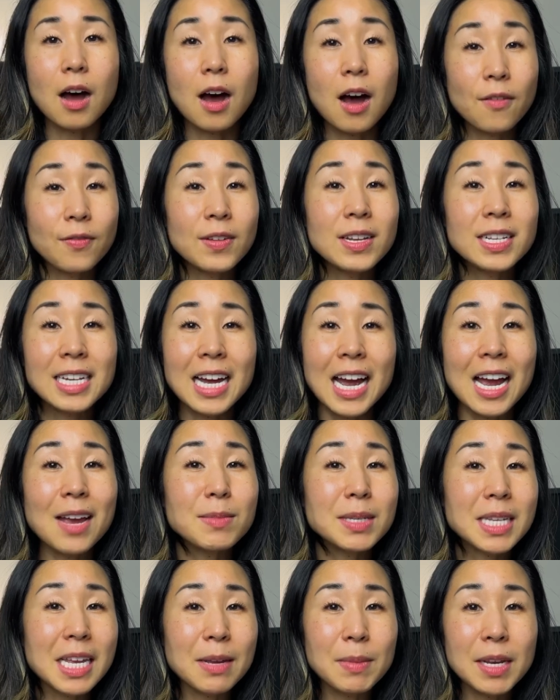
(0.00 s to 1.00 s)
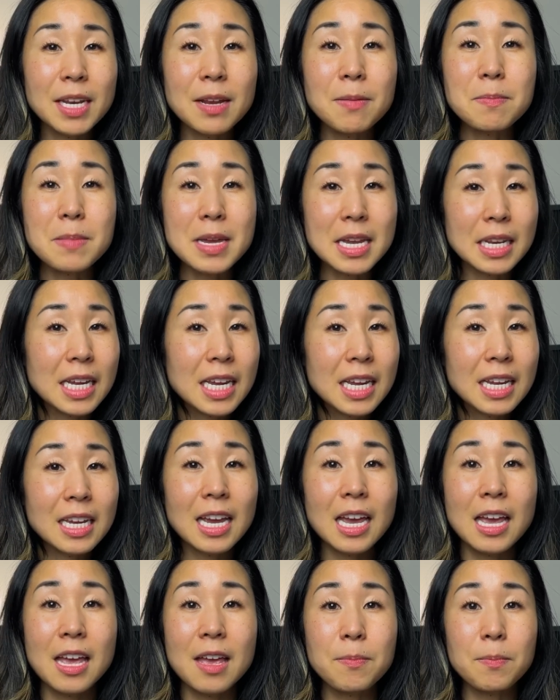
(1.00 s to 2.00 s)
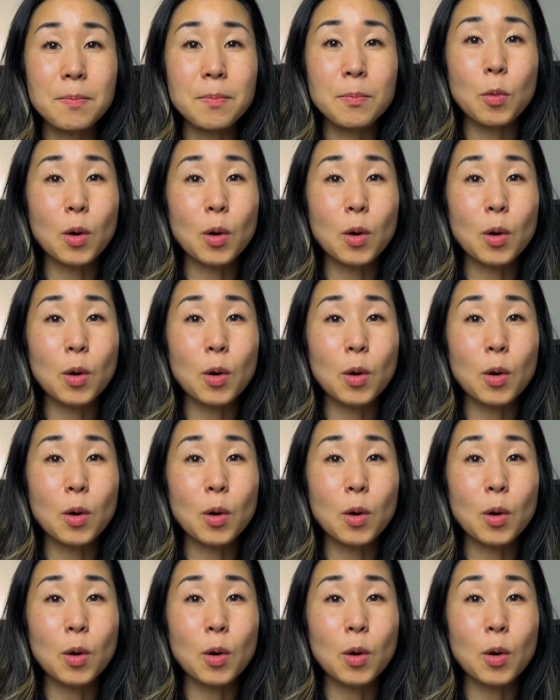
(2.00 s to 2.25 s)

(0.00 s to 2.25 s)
Oftentimes I'm in a meeting and